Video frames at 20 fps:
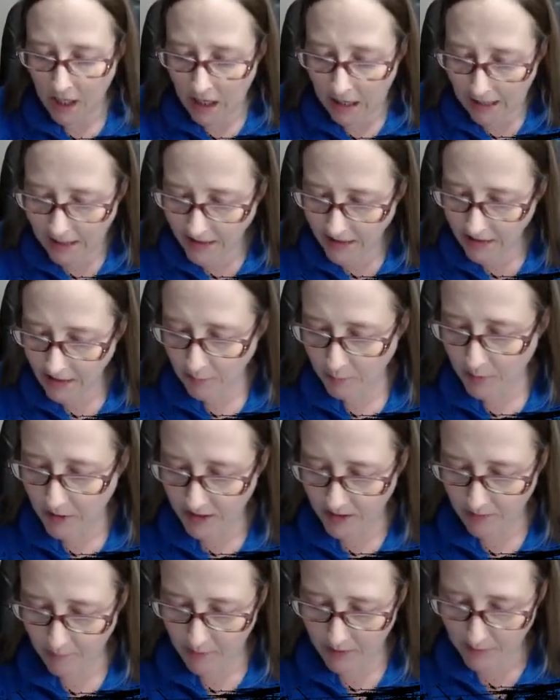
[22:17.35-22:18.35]
I like to
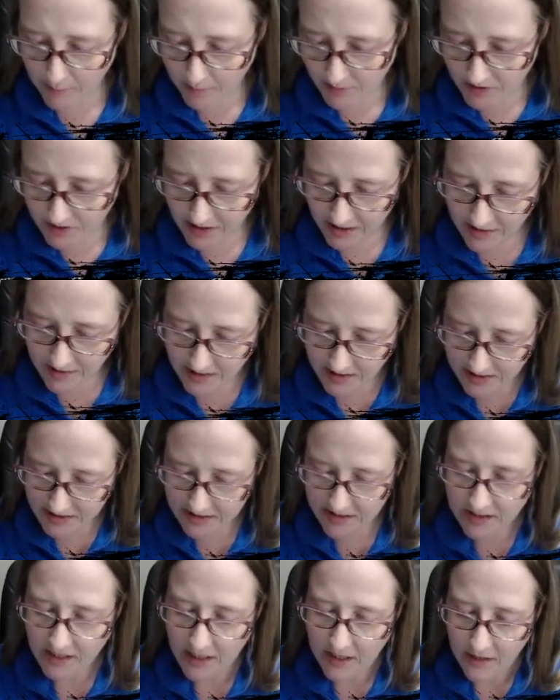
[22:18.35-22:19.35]
pick the papers like
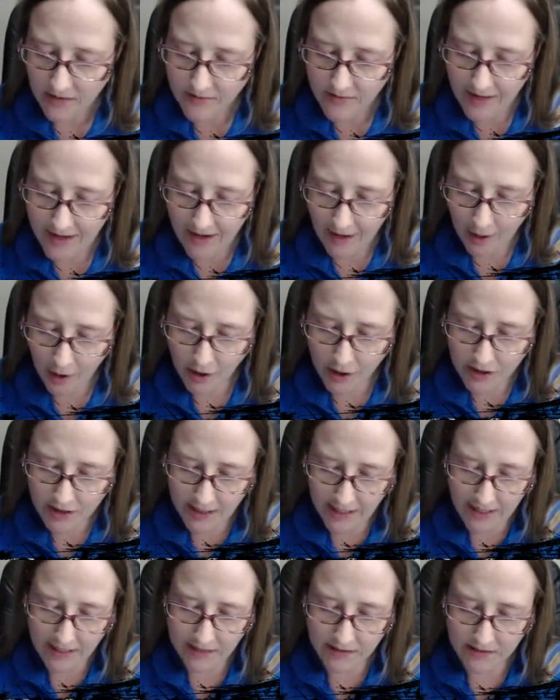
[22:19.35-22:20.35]
this that aren't
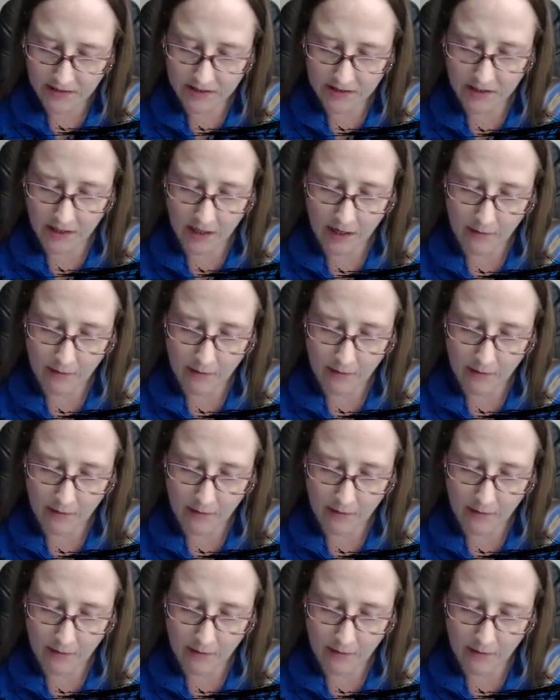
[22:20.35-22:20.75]
as